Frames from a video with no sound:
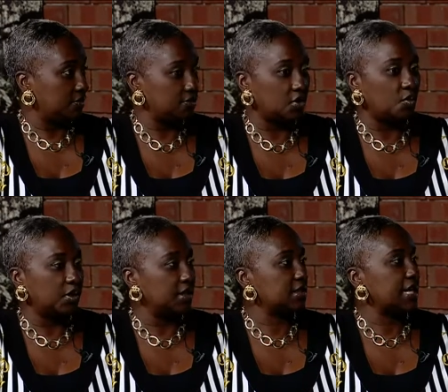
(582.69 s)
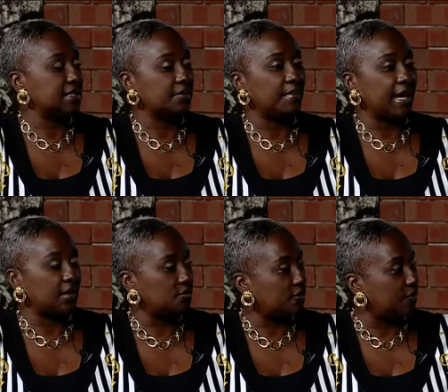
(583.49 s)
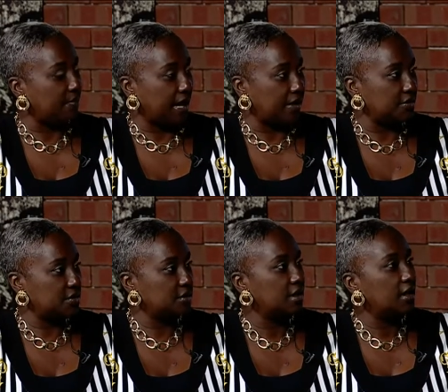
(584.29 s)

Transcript: No one else has a manual for marriage.